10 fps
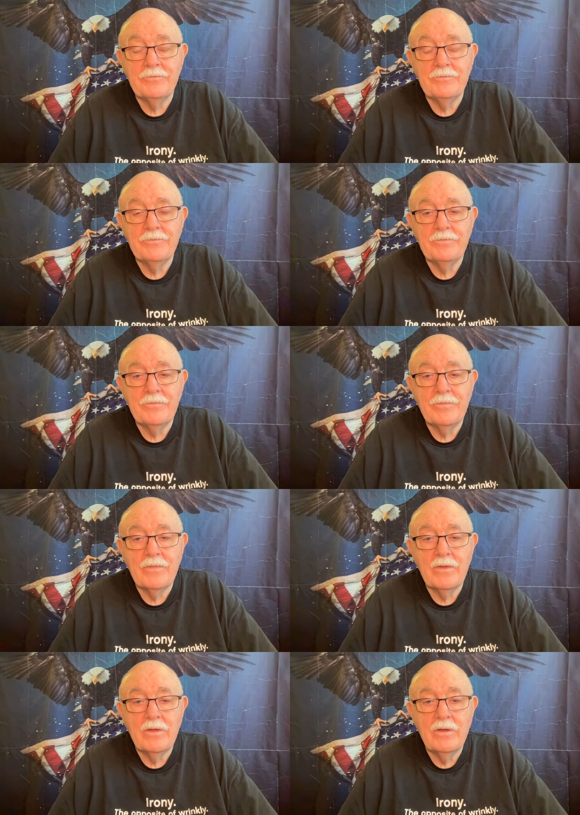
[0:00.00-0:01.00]

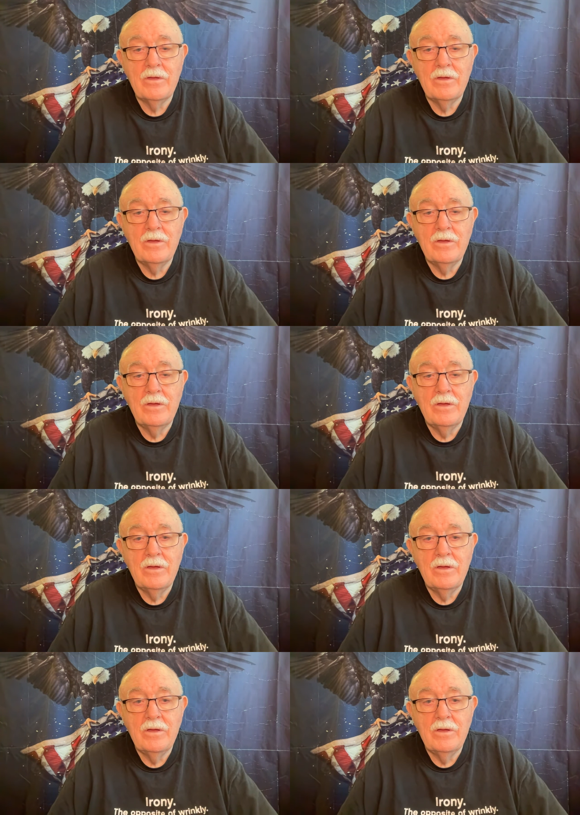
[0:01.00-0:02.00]

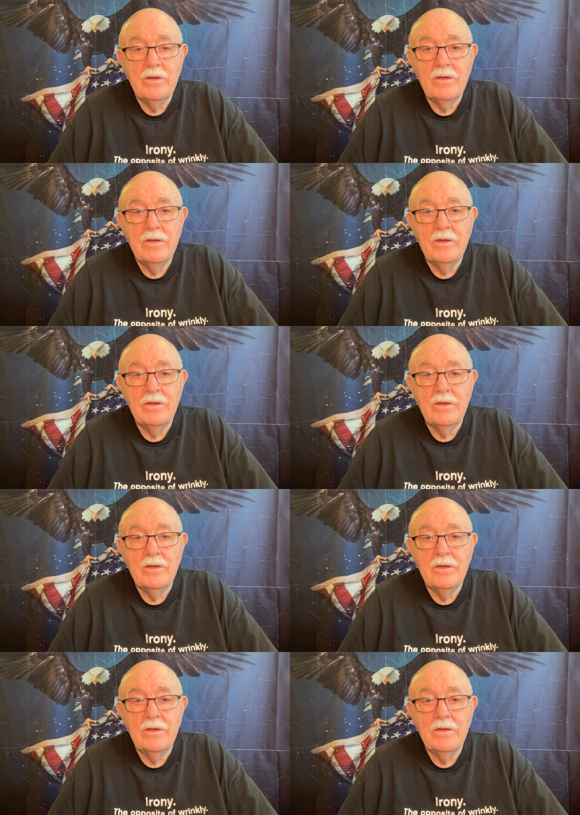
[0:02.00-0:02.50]
[no speech]